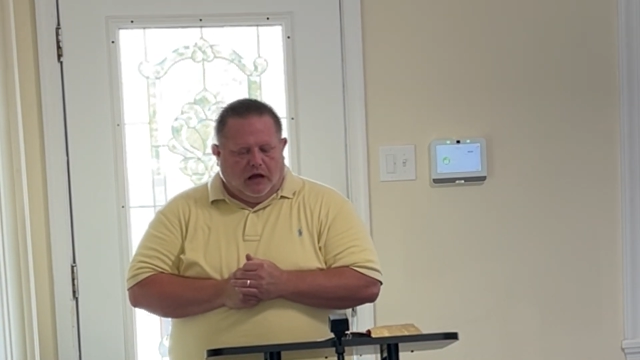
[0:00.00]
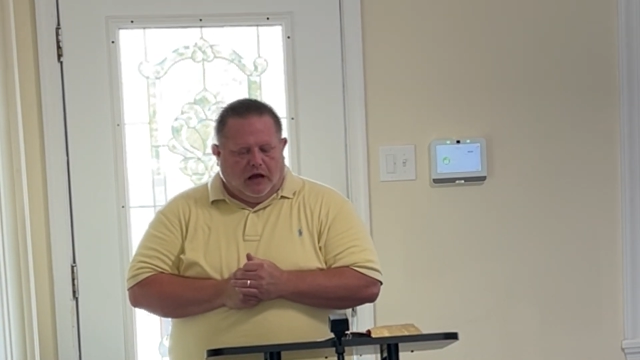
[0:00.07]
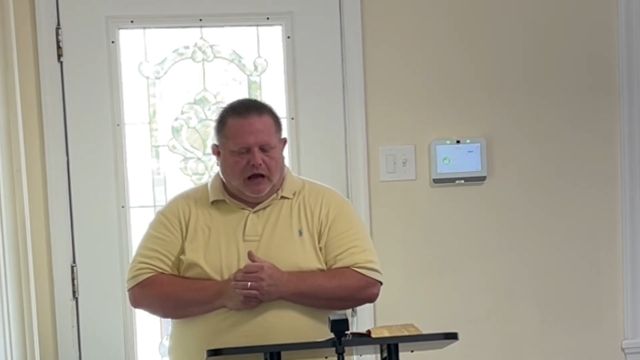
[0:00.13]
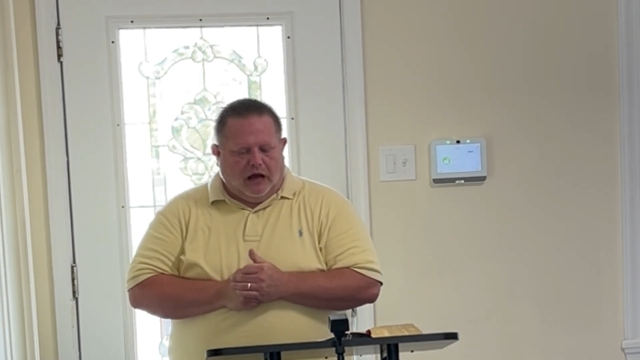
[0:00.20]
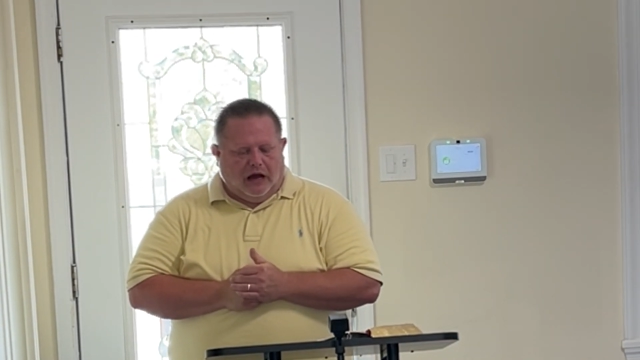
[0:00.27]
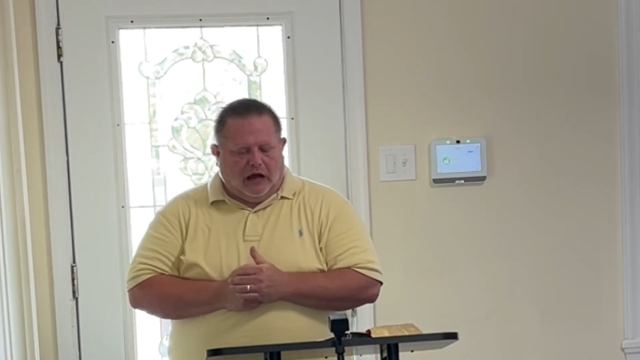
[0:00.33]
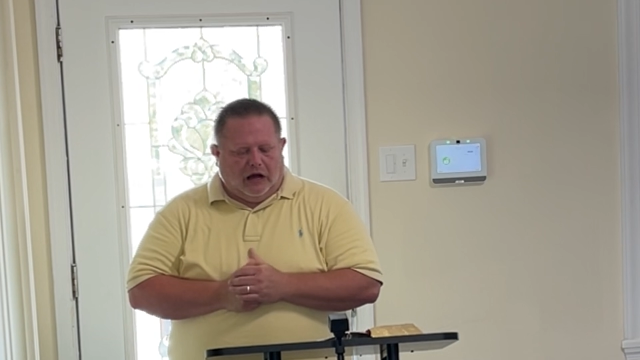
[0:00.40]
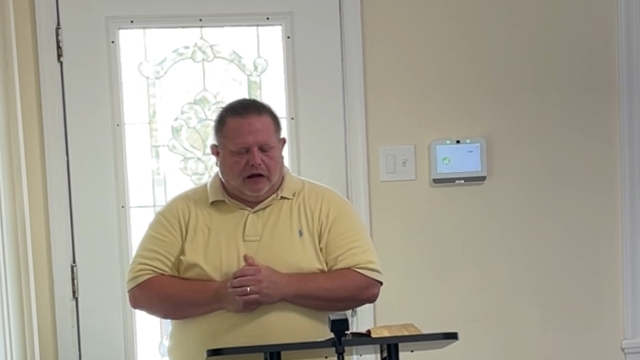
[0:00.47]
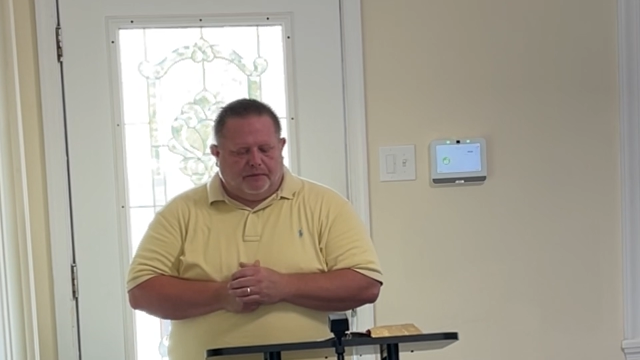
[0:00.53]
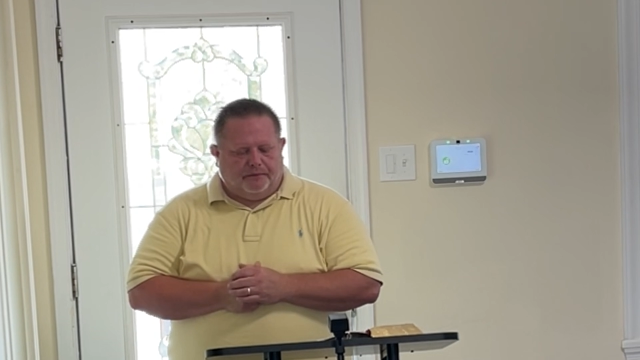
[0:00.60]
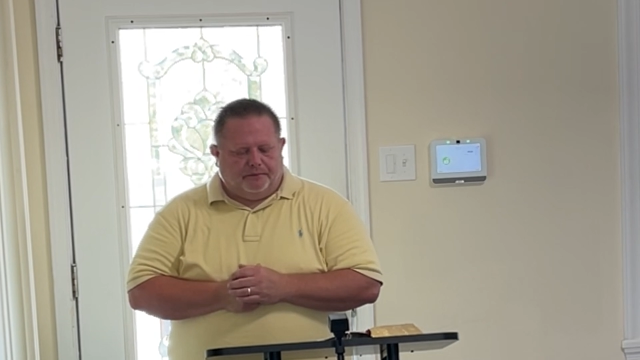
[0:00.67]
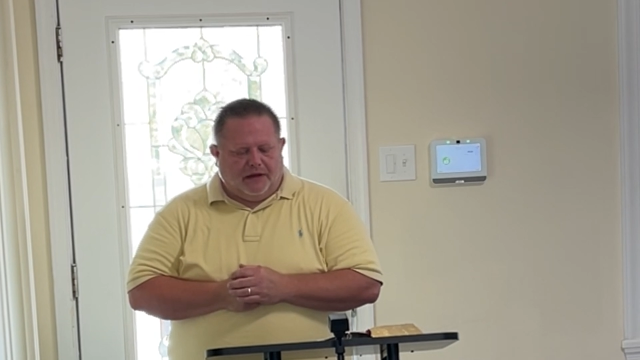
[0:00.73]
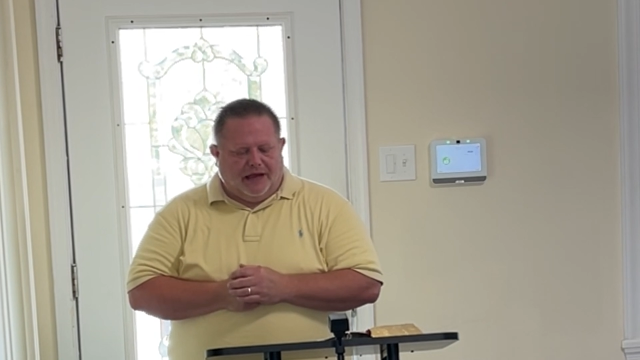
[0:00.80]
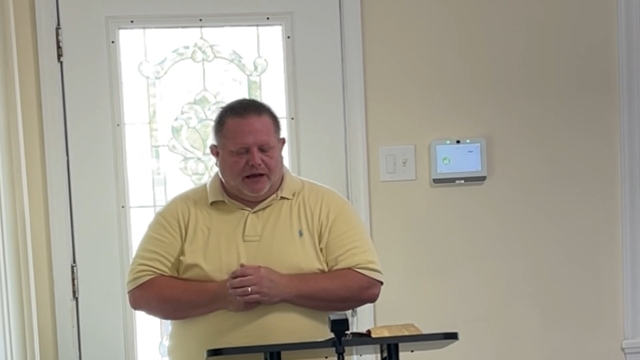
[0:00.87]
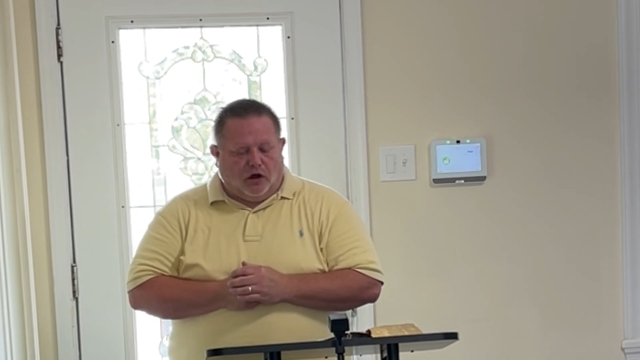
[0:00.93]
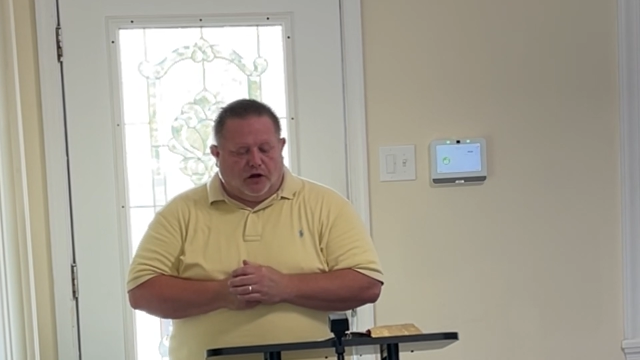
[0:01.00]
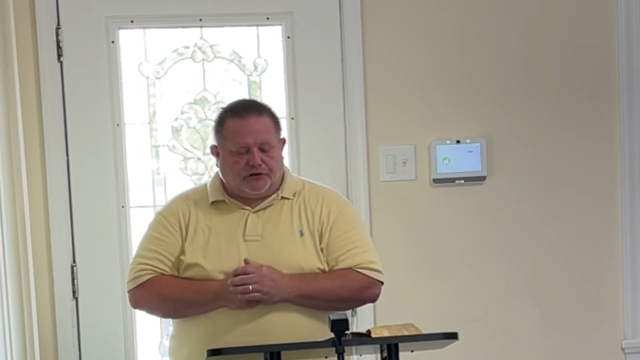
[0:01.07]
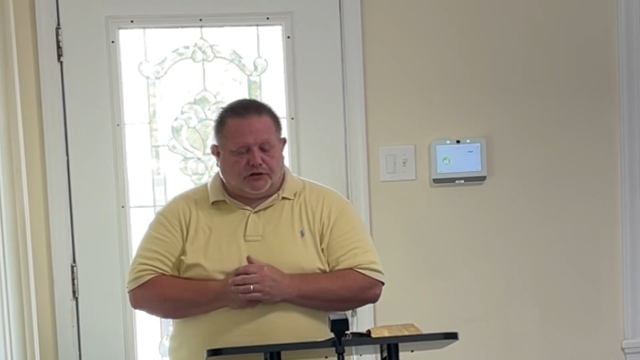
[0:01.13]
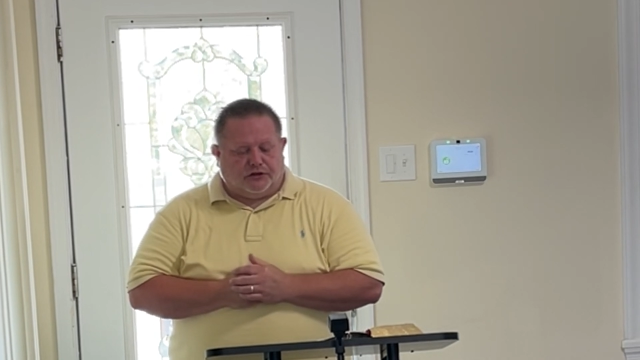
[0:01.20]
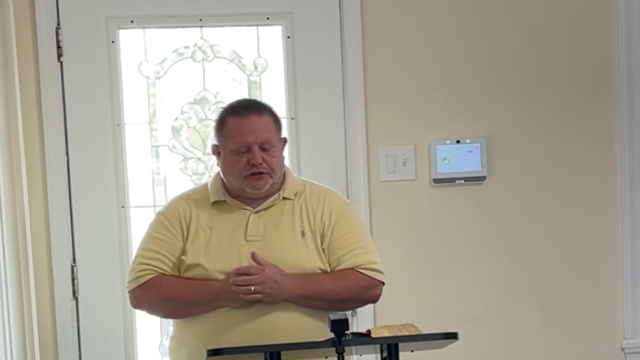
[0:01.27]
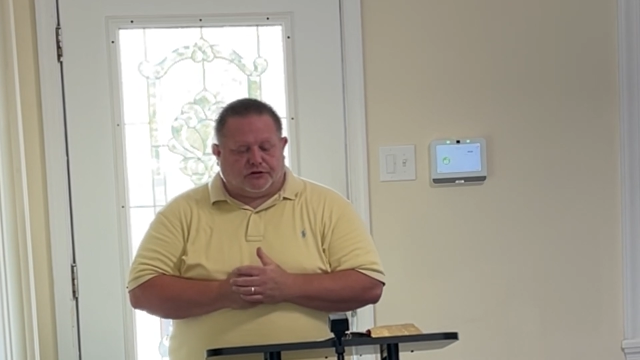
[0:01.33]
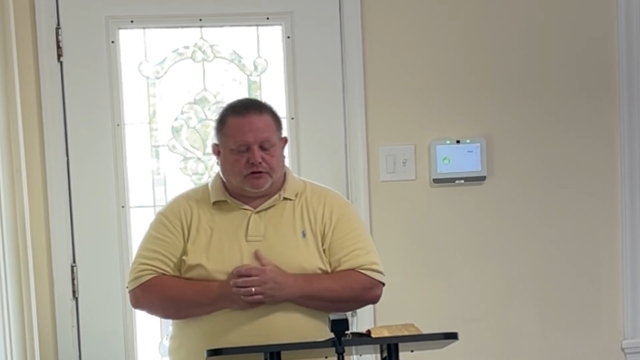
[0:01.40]
and
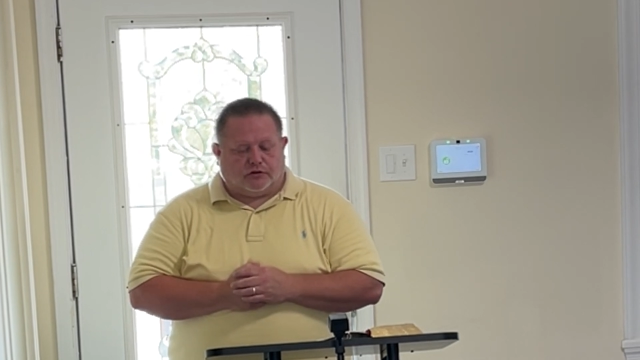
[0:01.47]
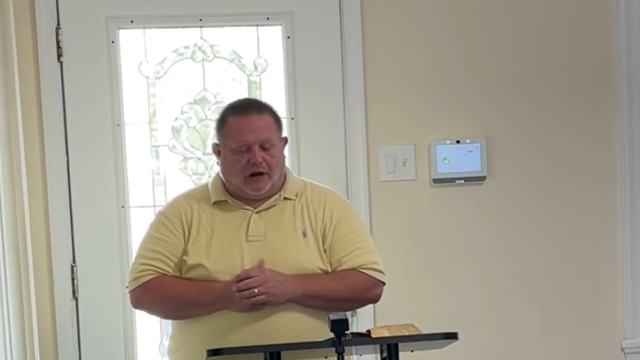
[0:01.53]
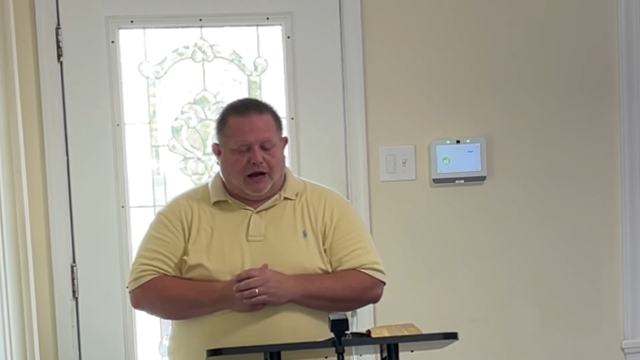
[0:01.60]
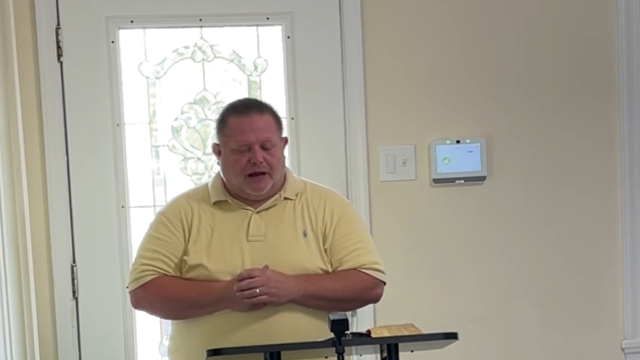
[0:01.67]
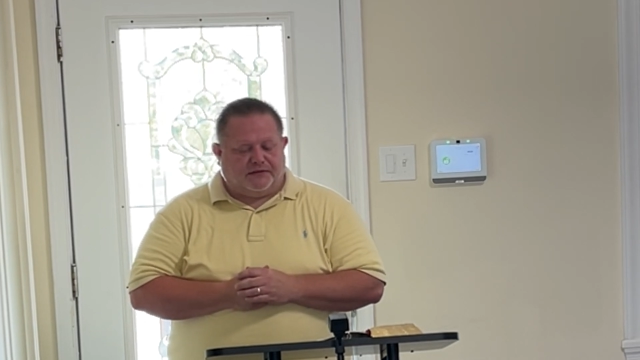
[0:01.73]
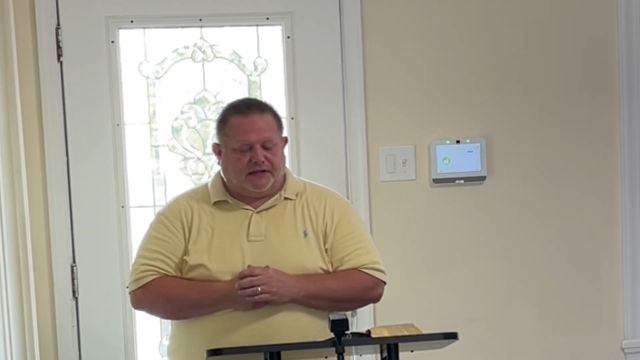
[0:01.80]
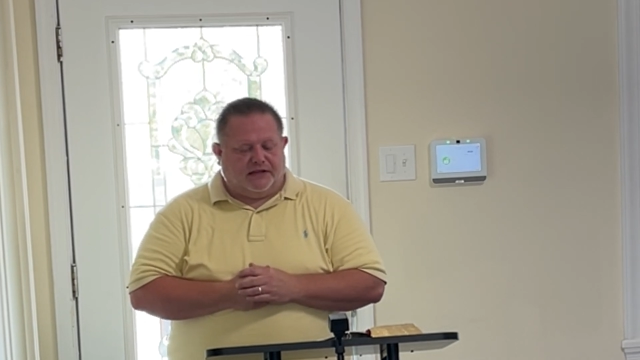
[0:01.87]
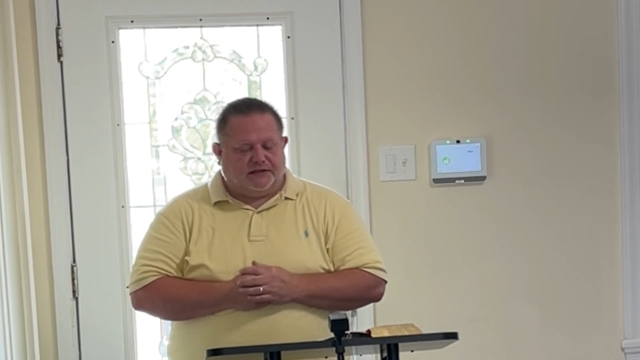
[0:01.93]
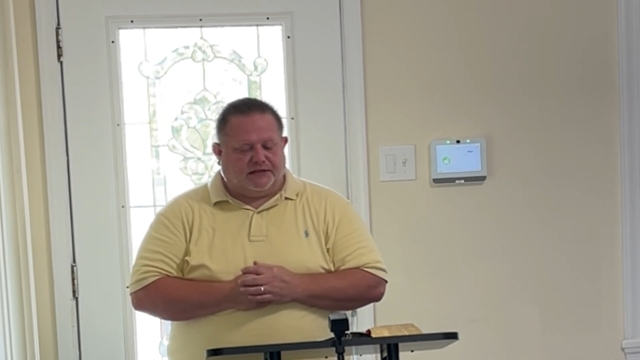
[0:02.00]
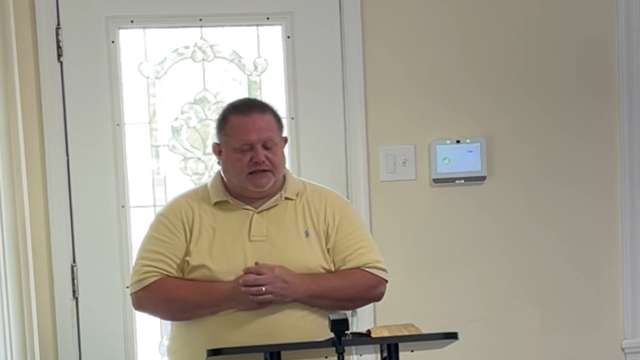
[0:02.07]
also describes his